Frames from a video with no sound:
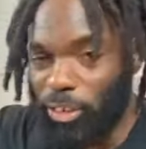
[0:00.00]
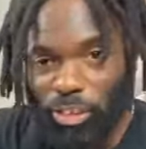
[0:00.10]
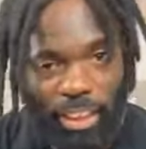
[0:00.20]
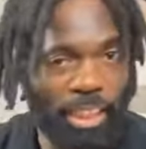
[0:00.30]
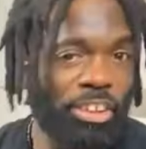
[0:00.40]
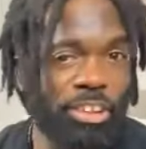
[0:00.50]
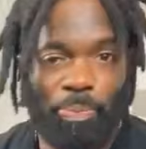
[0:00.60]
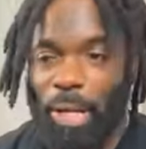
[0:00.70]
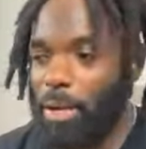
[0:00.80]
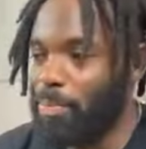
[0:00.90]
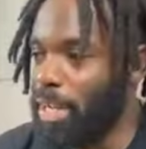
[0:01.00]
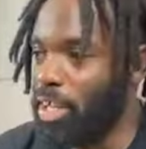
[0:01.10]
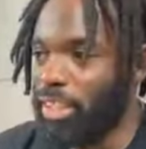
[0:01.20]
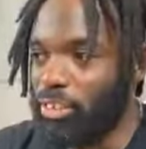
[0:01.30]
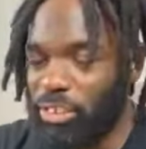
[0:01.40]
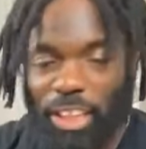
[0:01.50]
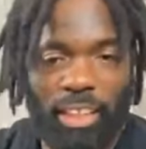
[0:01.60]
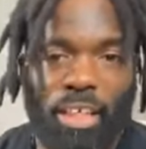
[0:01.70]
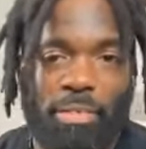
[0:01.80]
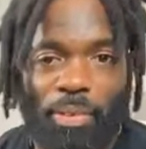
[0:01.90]
and you checked your spam mail and you
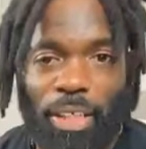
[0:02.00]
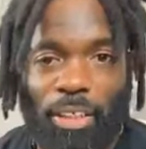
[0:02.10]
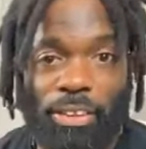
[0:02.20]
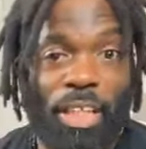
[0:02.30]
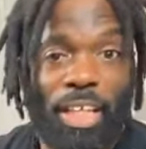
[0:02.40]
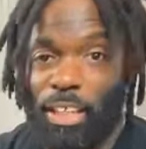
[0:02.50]
checked everywhere else